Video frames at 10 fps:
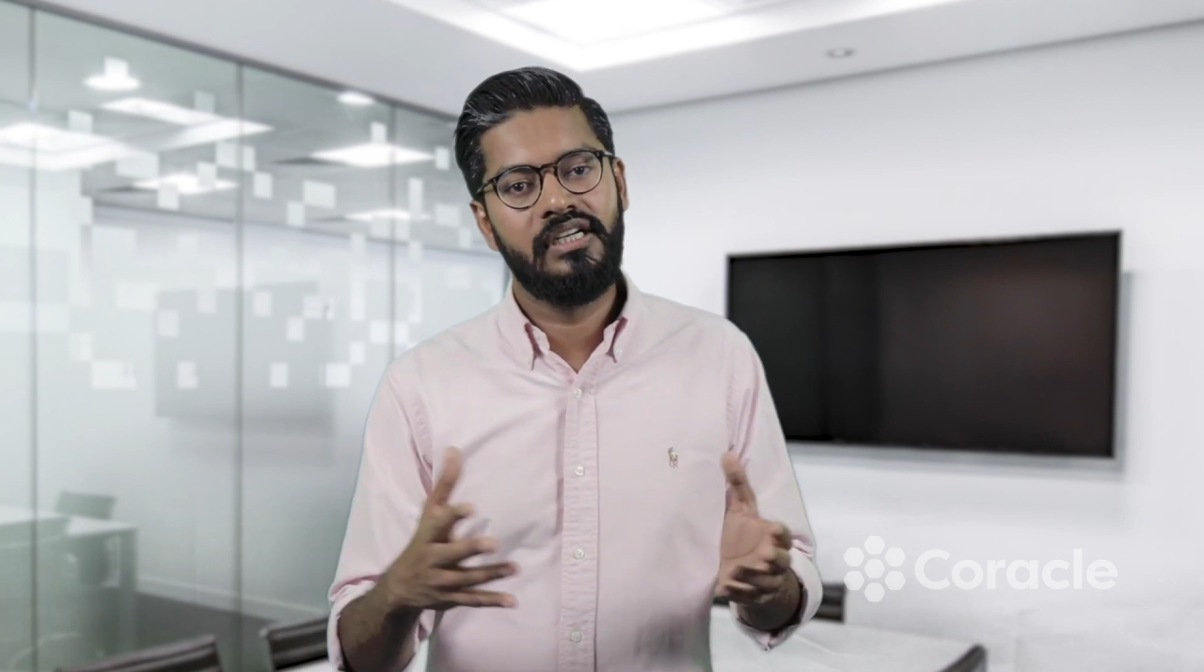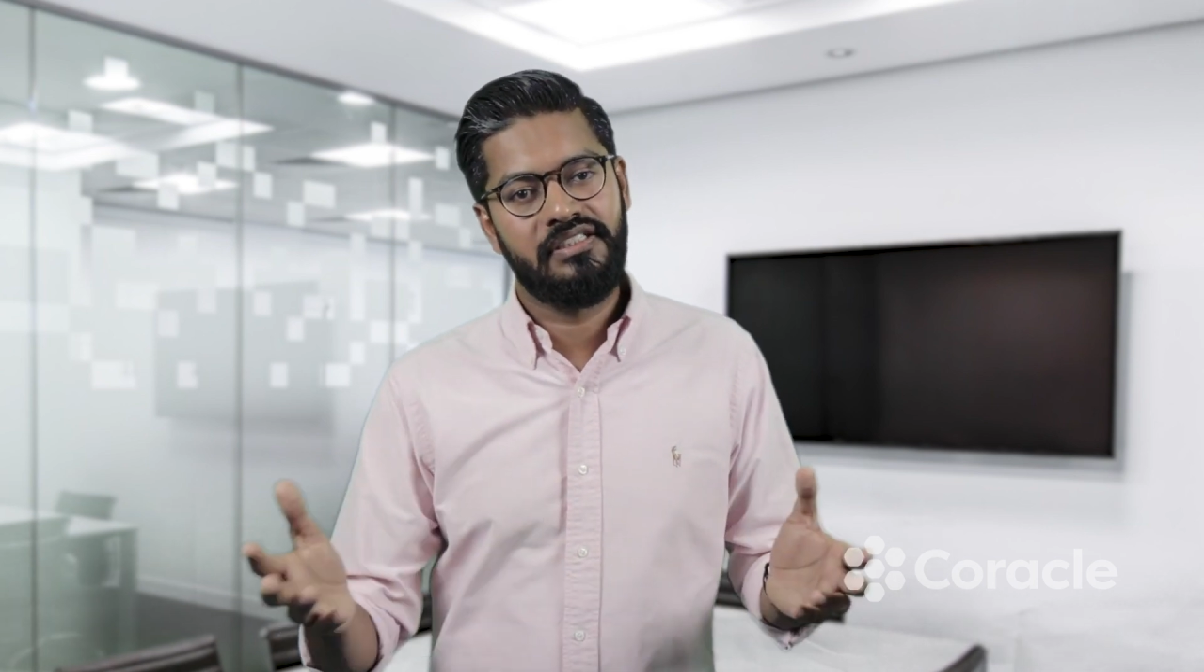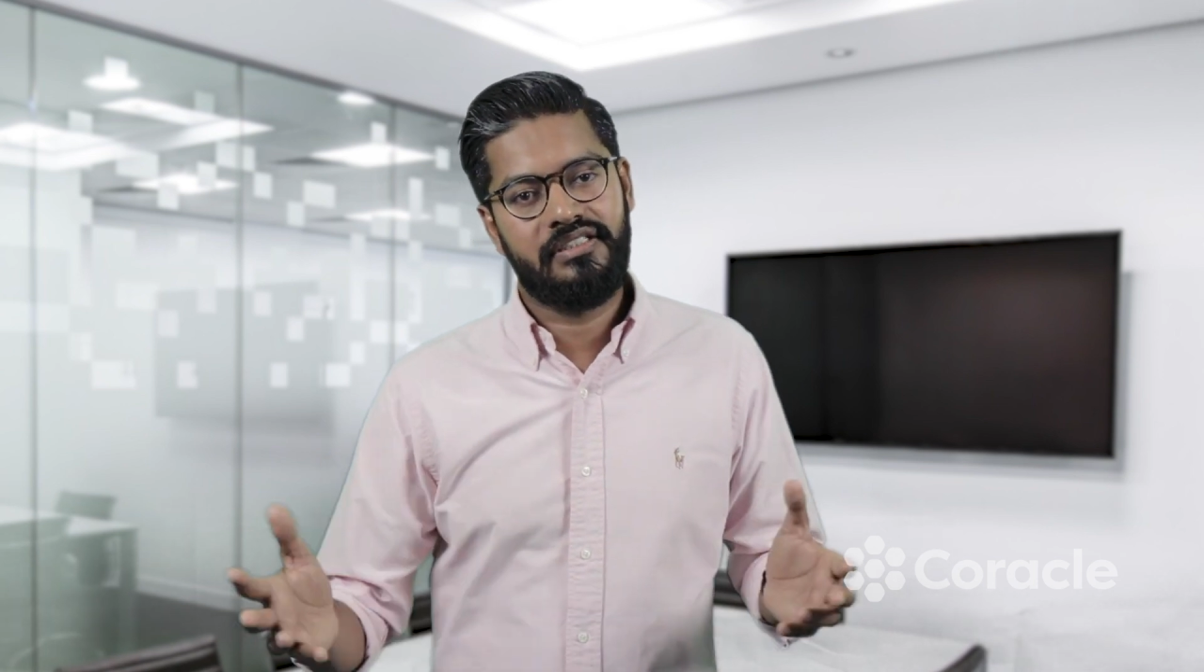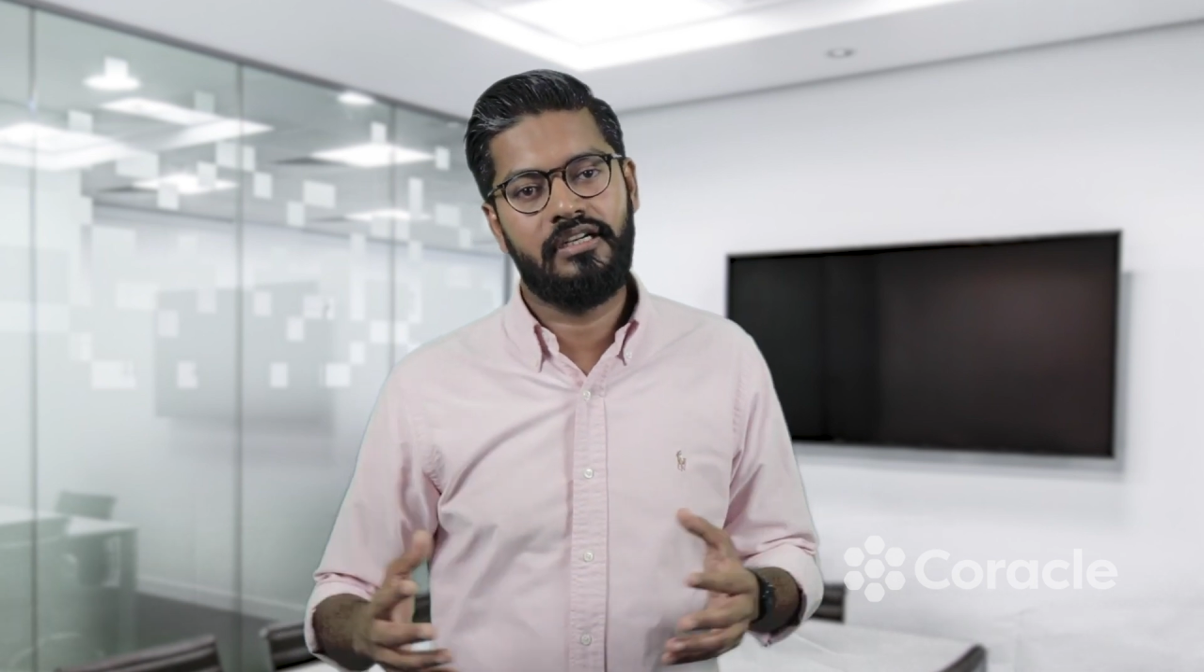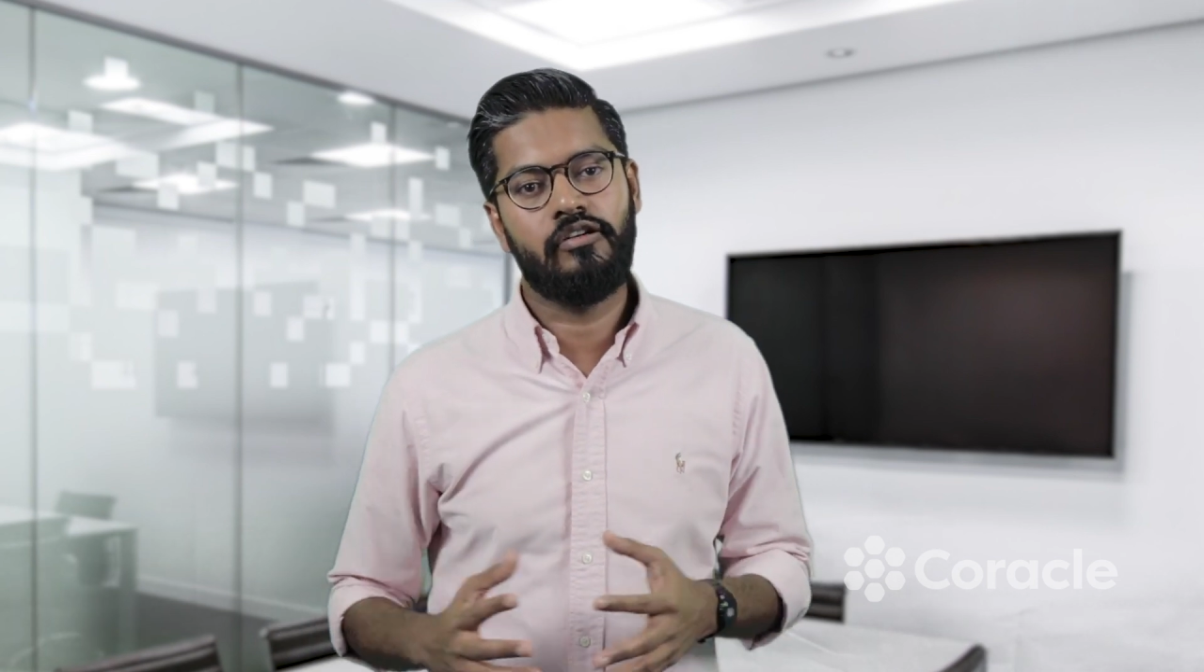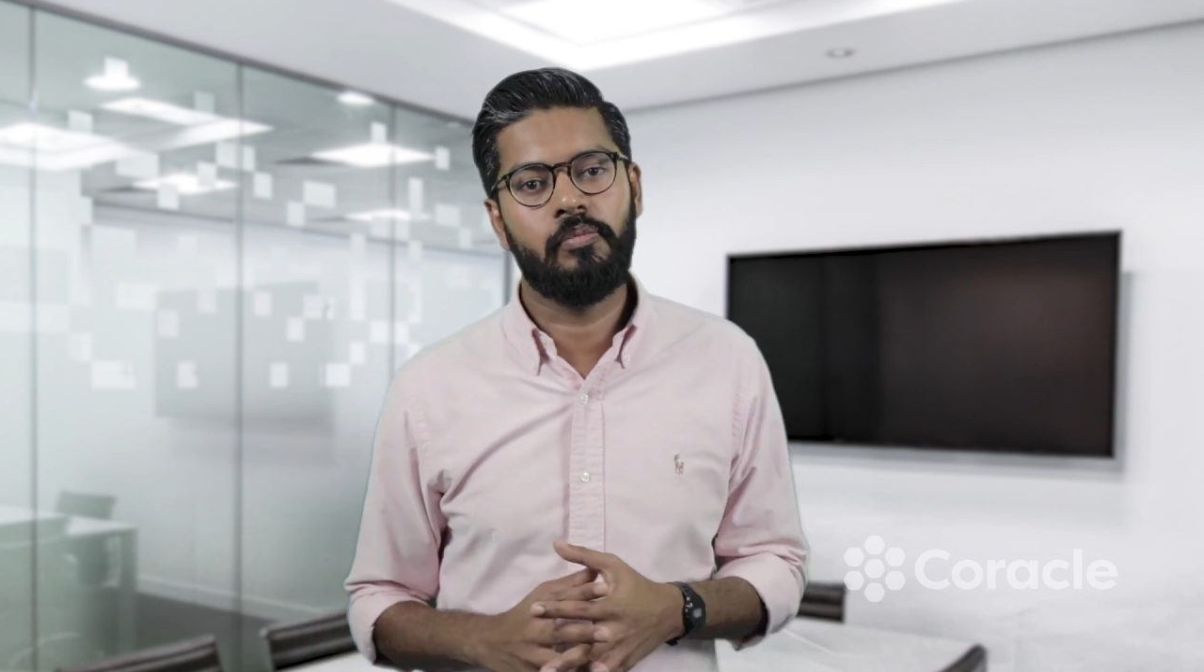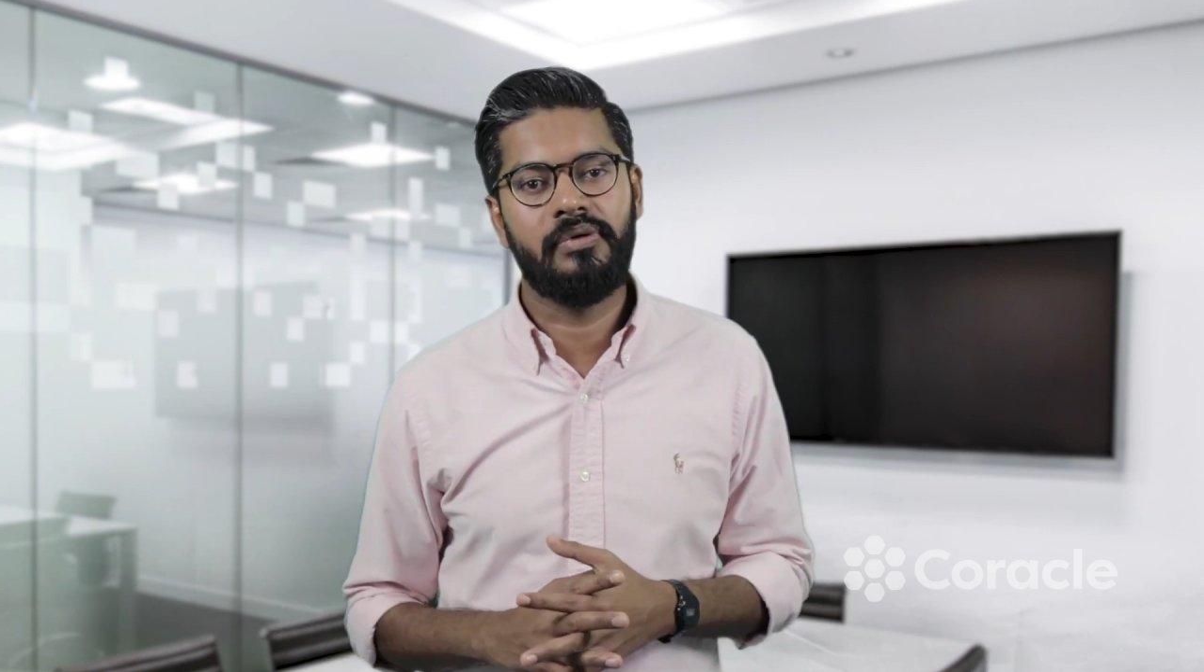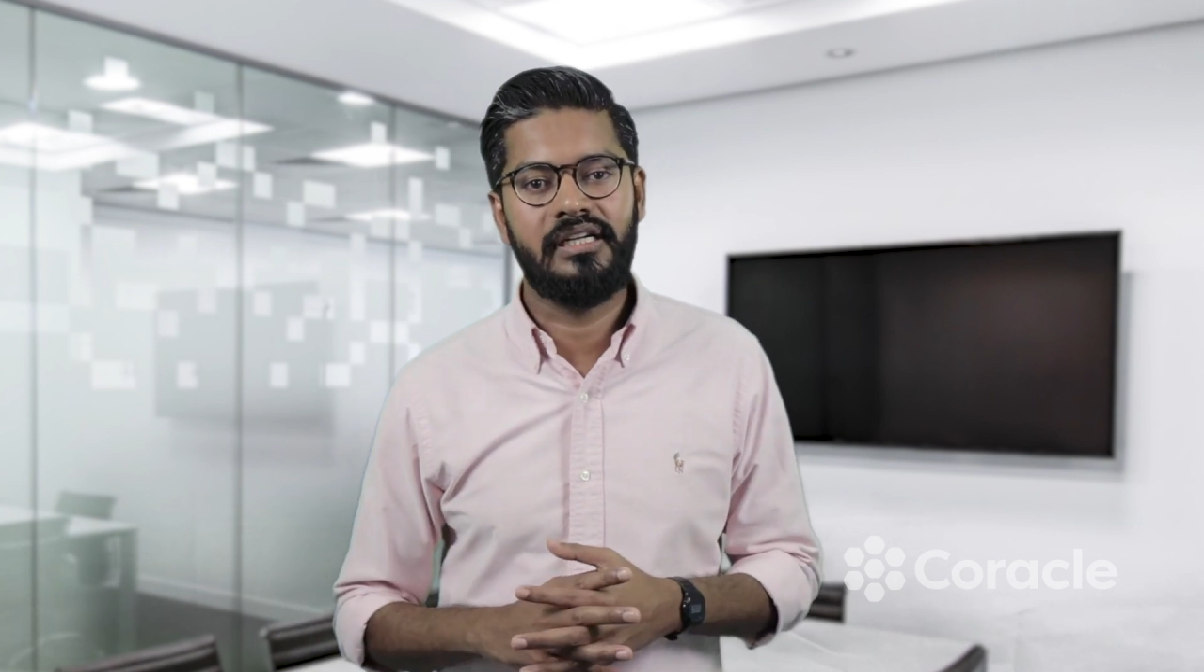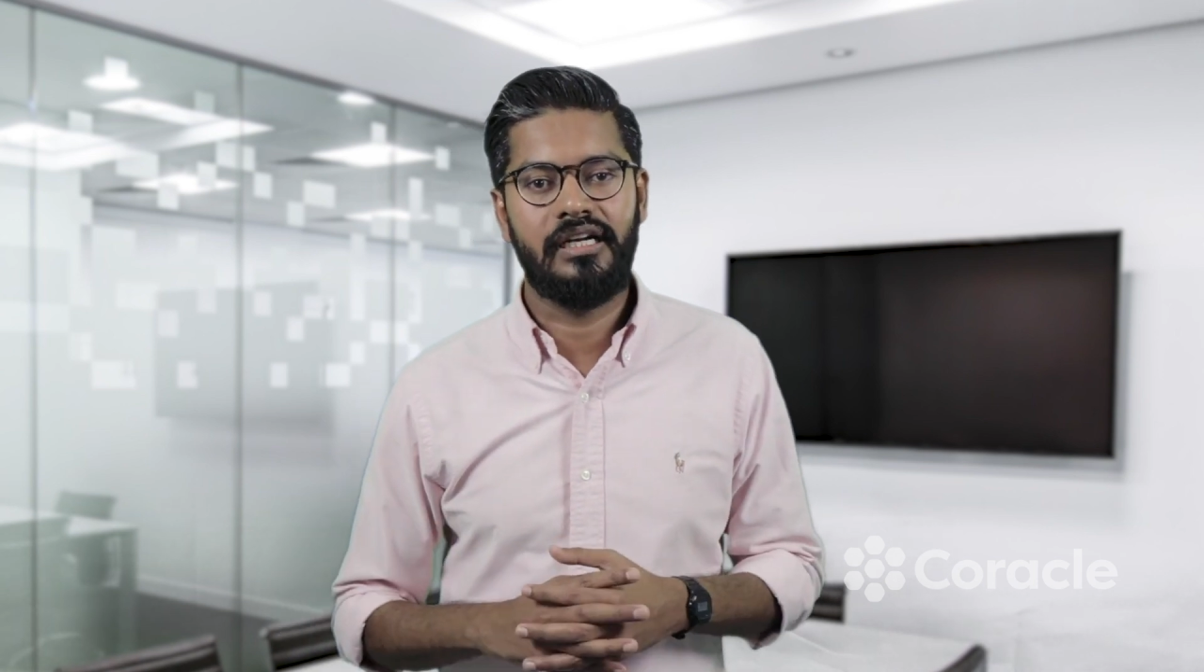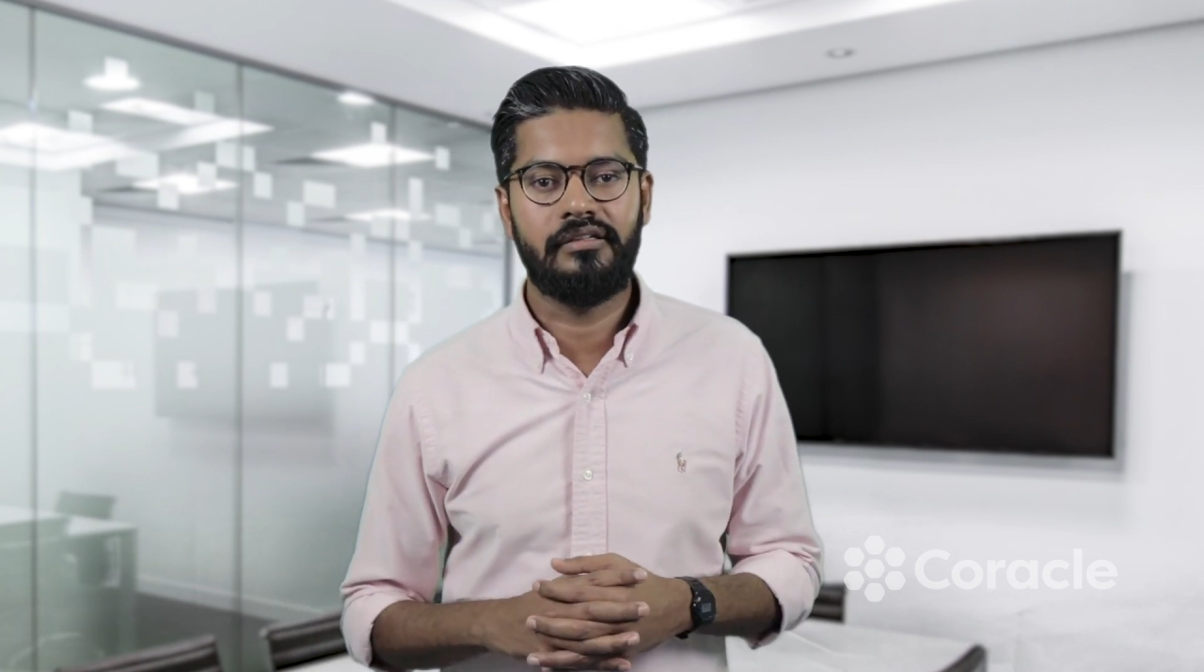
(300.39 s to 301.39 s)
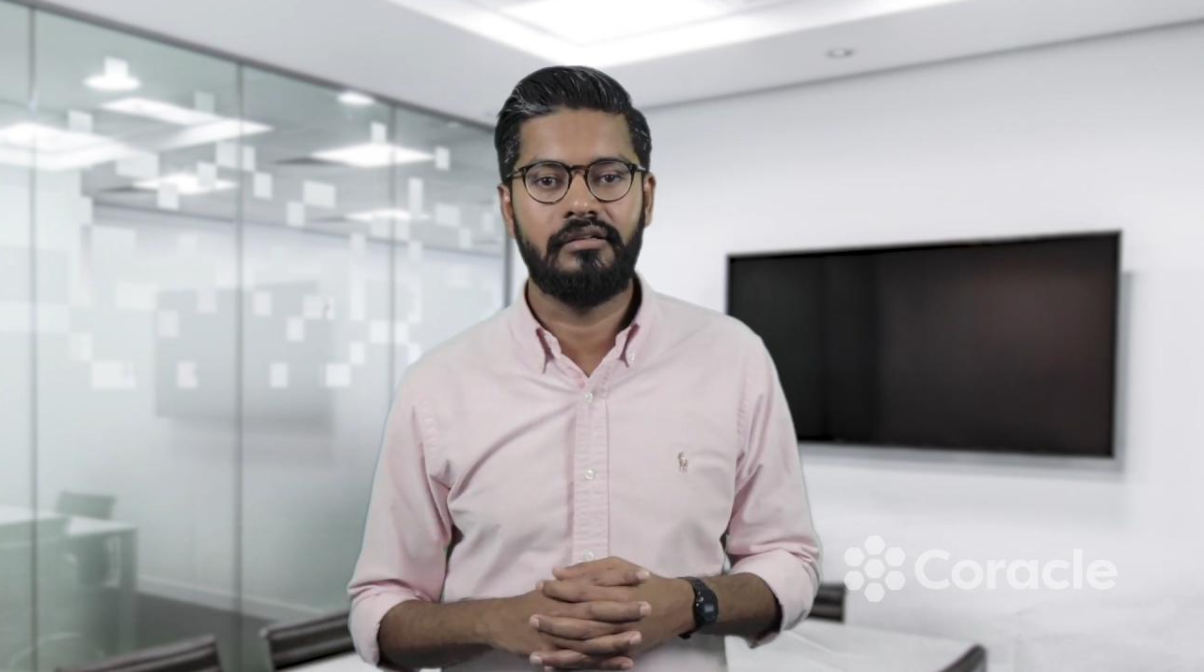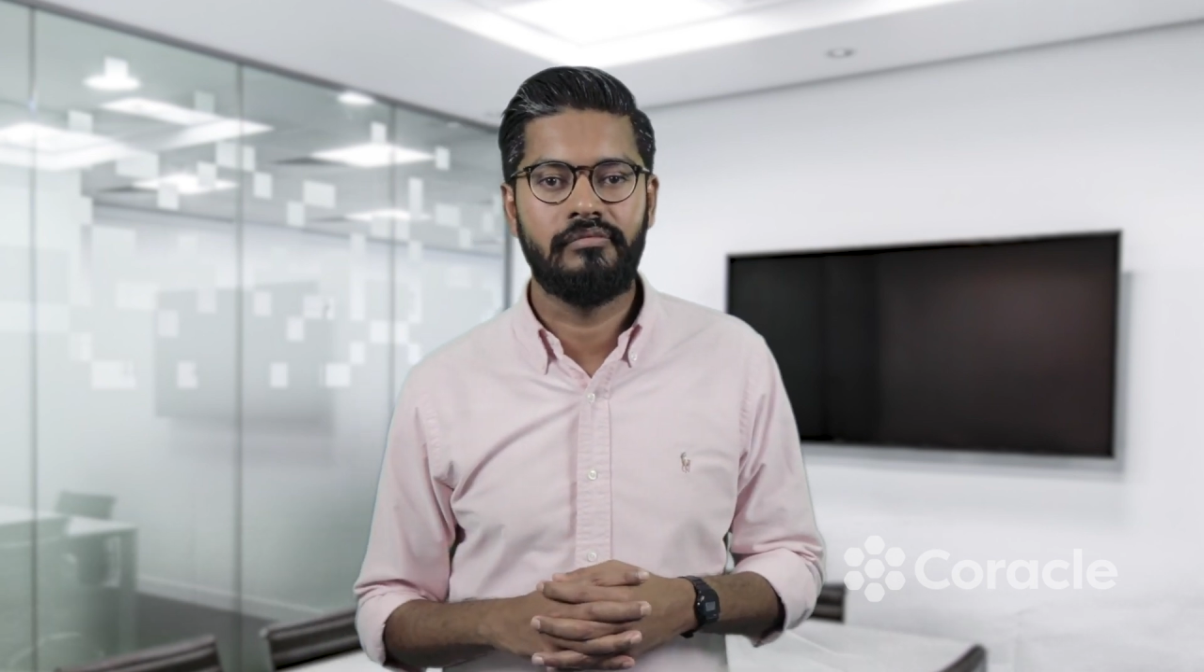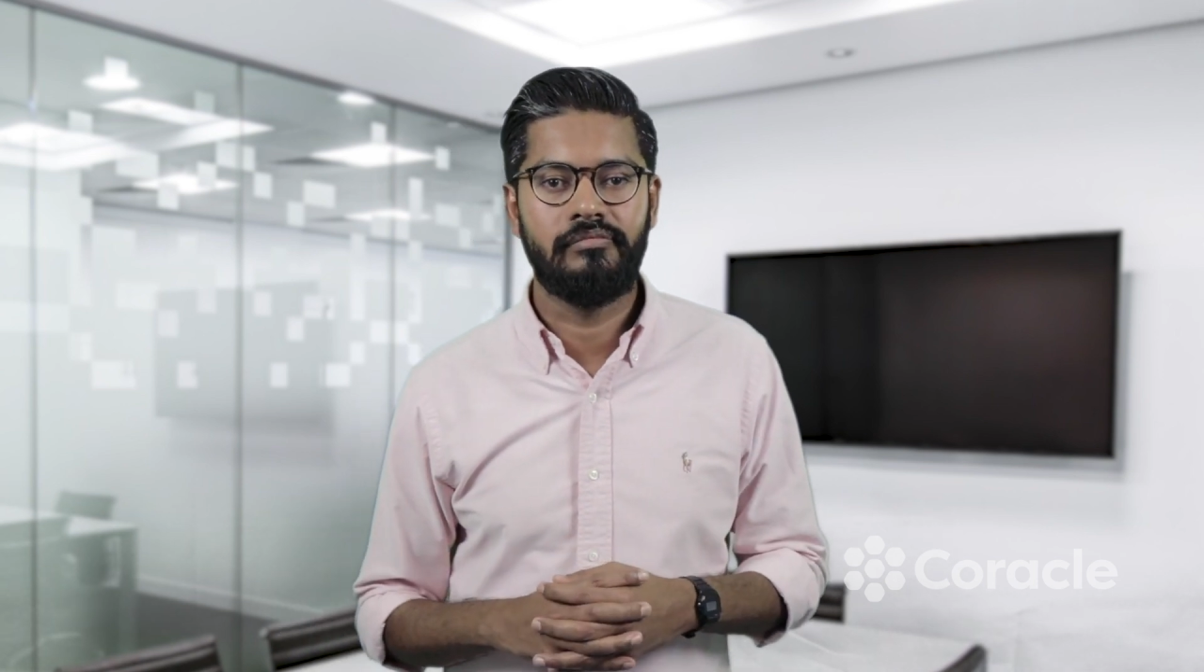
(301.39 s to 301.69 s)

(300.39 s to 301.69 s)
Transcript: standard opening letter.